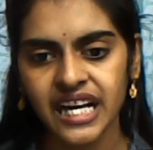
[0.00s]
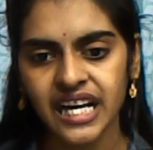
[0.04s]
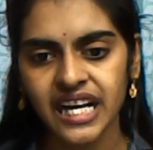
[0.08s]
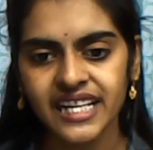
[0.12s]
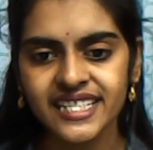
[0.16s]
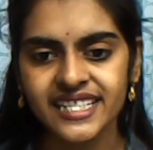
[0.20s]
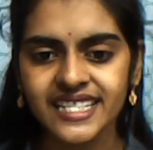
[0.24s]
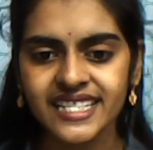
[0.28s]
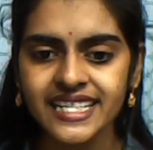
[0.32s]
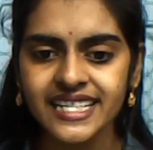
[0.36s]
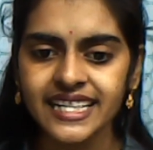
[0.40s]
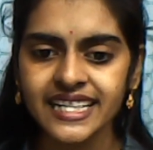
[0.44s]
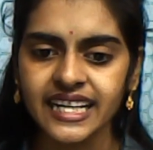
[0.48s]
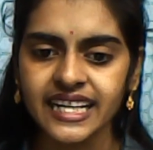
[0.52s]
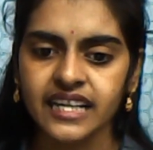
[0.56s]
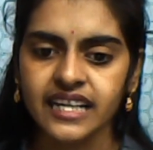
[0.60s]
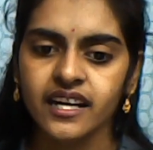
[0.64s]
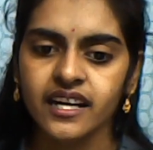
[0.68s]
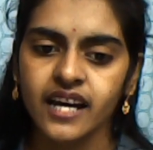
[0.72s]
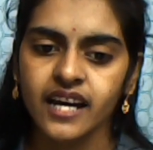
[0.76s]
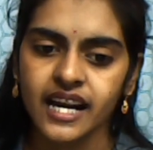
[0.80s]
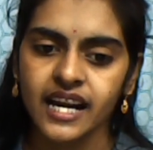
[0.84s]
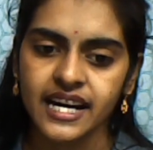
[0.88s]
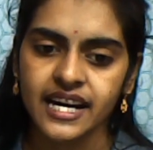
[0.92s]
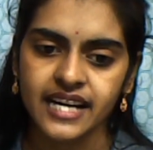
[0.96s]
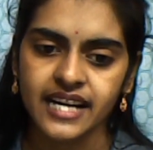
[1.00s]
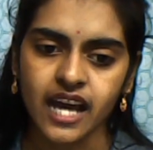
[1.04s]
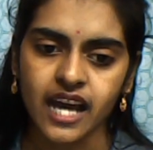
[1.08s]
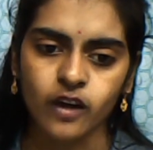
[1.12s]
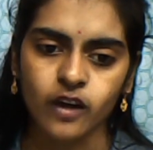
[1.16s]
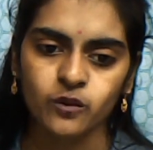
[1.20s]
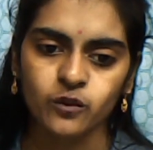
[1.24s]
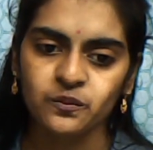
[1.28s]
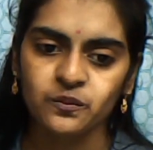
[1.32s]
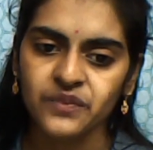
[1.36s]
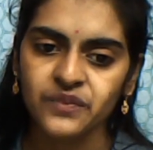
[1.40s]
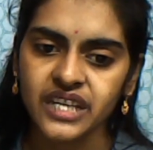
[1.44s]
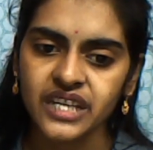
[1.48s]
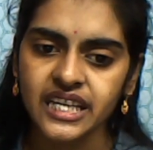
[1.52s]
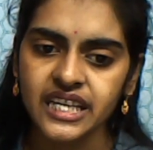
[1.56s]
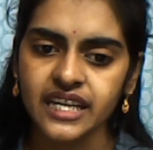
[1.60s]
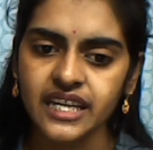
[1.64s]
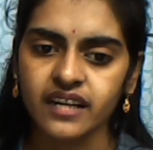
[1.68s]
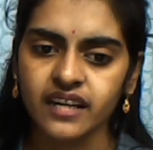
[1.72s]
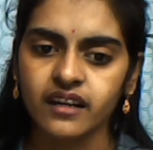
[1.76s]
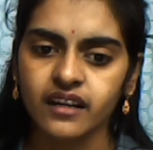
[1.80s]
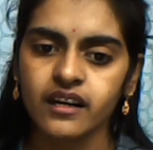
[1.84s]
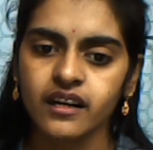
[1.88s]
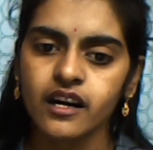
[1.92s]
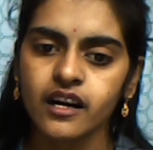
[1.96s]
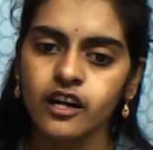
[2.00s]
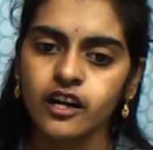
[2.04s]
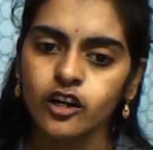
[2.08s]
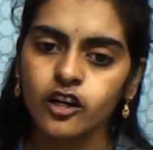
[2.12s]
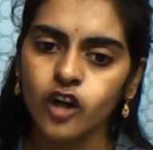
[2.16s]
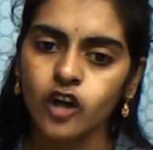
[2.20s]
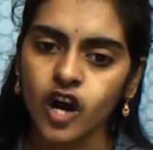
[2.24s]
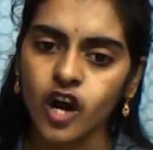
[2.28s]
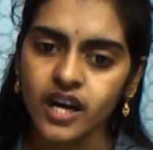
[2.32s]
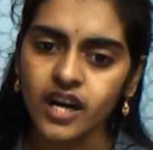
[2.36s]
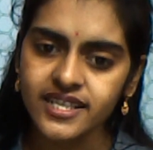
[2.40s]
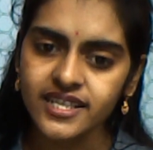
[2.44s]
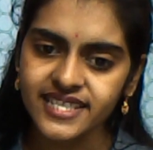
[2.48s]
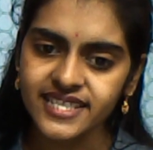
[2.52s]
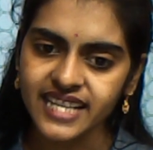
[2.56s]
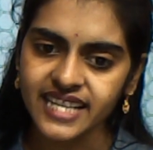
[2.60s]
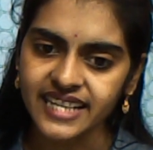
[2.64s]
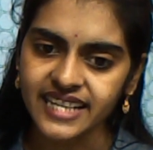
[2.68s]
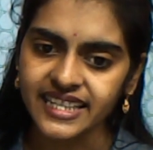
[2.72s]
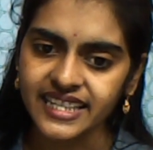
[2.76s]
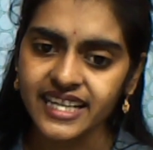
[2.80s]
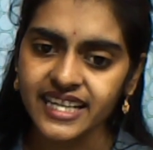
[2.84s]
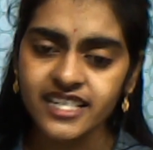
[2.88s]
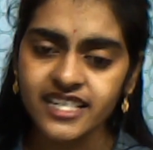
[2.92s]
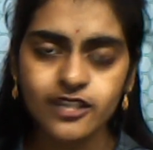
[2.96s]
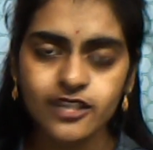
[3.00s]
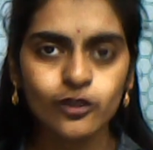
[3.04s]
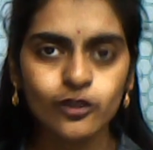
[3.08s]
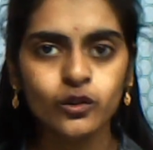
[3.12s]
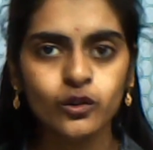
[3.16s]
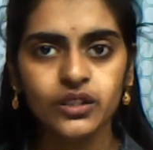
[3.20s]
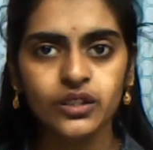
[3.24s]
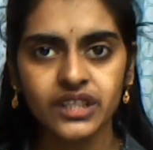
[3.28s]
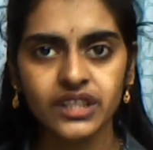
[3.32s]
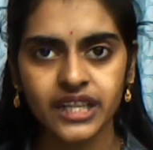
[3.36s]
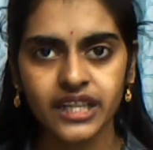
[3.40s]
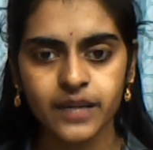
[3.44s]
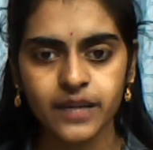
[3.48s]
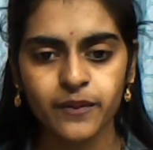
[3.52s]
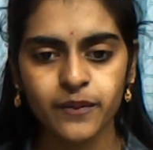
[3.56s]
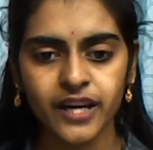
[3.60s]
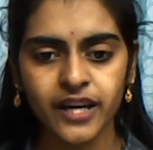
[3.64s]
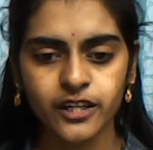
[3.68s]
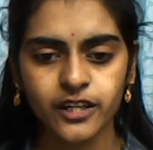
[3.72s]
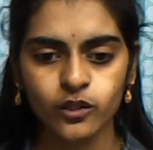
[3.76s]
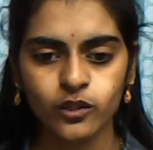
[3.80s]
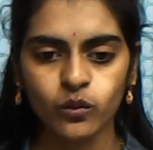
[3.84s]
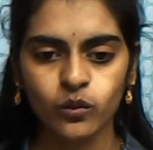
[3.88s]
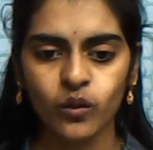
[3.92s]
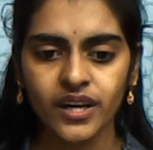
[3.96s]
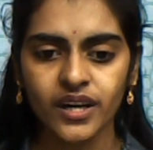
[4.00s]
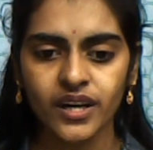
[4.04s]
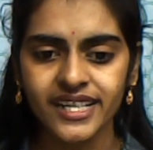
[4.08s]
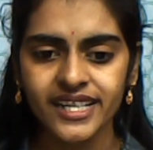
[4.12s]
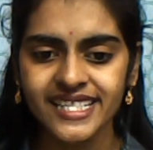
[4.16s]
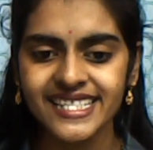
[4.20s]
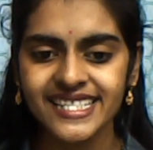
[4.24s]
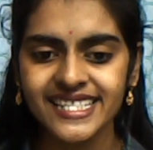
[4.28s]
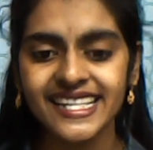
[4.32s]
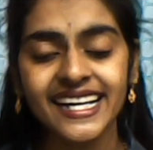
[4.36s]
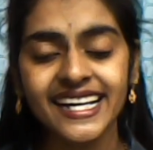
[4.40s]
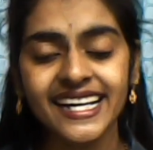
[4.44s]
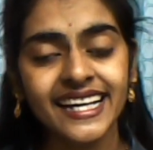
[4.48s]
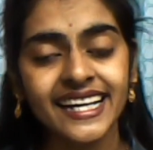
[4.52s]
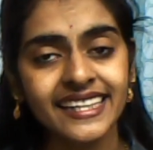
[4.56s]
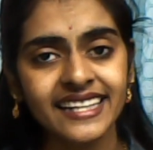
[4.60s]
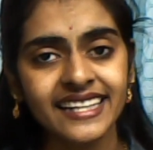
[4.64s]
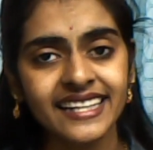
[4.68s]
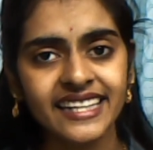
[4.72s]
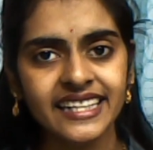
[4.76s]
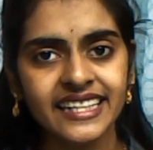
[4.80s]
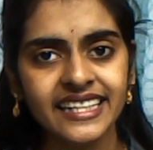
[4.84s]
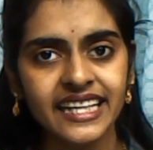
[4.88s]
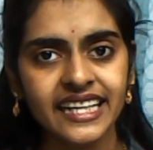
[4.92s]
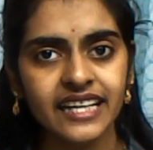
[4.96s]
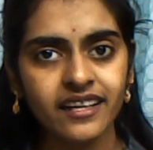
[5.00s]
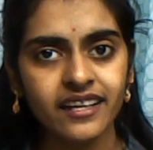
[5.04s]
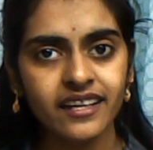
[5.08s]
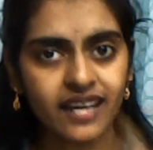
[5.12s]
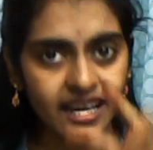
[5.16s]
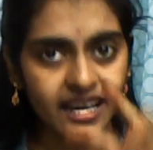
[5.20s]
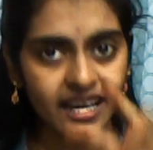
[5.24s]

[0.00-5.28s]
Isn't it? Now here cos 30 is root 3 by 2. What is secant 30?